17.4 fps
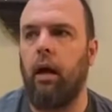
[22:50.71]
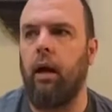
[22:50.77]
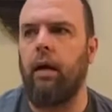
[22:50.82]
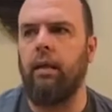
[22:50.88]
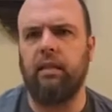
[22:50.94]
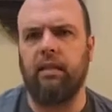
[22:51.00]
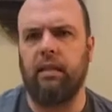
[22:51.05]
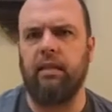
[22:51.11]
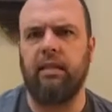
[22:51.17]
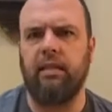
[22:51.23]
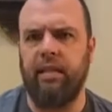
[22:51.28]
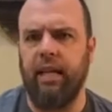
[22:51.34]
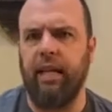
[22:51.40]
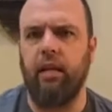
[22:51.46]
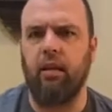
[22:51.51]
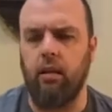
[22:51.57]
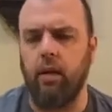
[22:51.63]

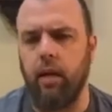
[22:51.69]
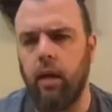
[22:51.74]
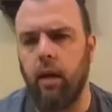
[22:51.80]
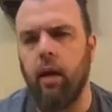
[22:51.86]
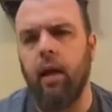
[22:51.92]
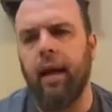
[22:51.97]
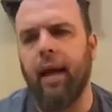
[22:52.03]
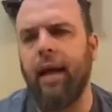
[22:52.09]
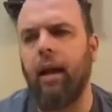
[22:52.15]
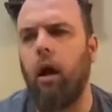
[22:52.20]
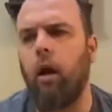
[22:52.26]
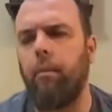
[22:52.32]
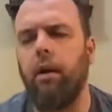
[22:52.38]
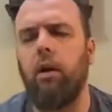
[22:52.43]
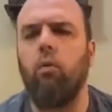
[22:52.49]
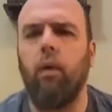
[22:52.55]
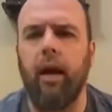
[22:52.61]
succinctly and all
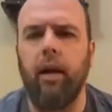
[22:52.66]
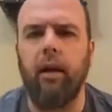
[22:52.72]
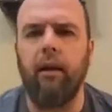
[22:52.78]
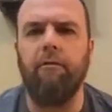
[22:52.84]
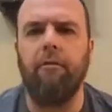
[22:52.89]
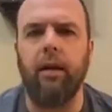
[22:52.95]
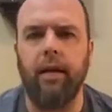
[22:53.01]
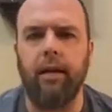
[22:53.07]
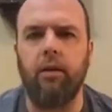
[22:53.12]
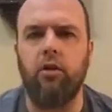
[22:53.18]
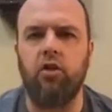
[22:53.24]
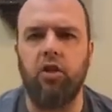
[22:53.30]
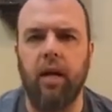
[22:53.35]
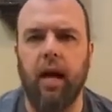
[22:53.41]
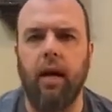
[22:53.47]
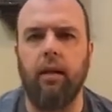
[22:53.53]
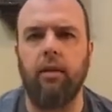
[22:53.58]
be ready for each
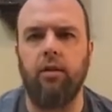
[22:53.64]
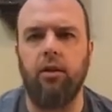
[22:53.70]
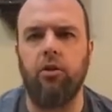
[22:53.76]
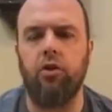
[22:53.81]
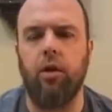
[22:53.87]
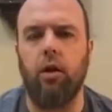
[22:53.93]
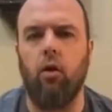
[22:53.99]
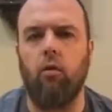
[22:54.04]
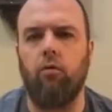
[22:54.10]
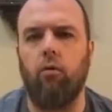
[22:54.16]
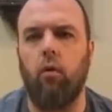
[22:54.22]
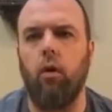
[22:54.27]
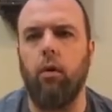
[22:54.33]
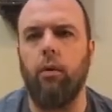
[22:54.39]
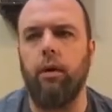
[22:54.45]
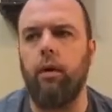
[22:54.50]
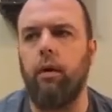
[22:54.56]
challenge as you go
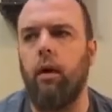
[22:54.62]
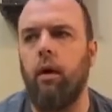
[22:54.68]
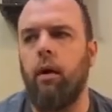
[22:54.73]
forward.